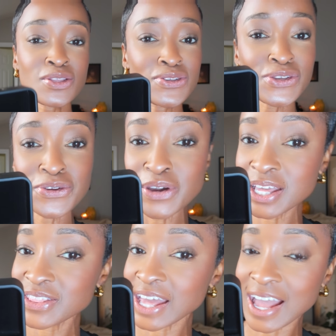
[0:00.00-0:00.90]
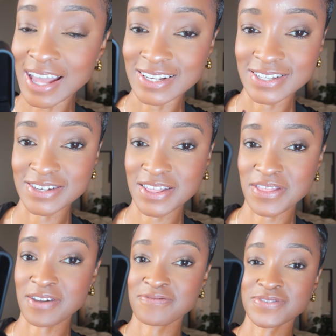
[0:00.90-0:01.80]
So you can get that idea
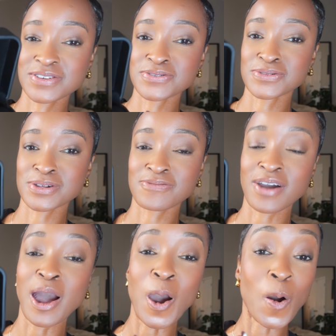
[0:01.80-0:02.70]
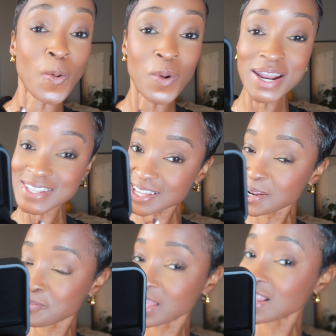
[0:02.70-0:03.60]
and that feel of what it's
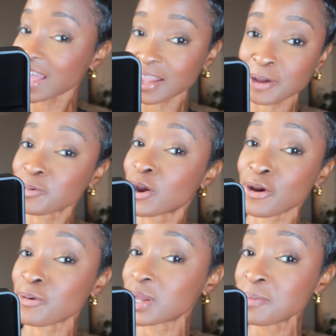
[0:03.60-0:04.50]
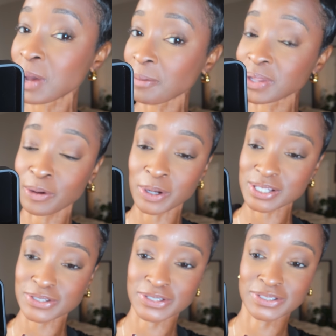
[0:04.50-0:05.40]
gonna be like, girl, when you pop the
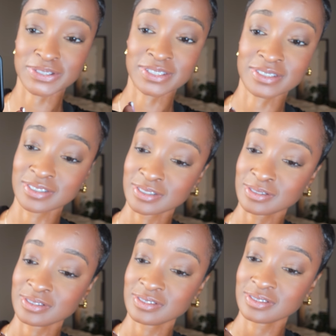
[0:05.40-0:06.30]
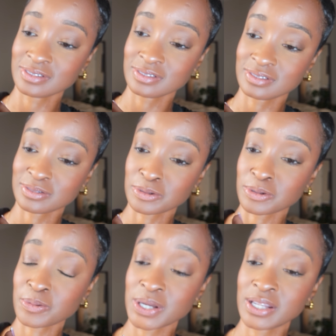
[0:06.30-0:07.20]
question,
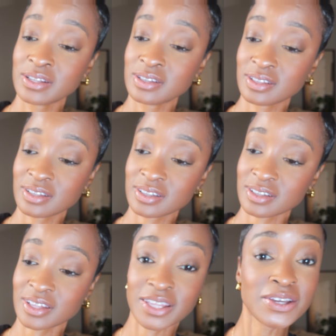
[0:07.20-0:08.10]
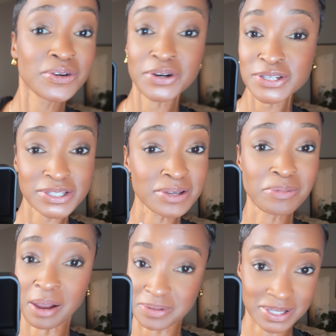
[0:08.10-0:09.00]
or when he or she
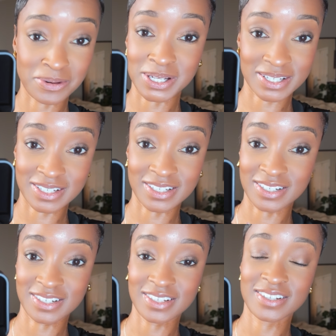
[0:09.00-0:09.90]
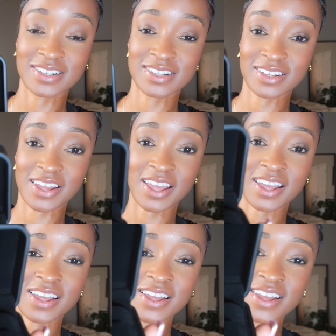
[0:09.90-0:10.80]
pops the question,
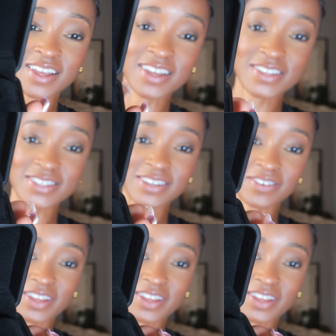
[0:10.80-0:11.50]
okay? So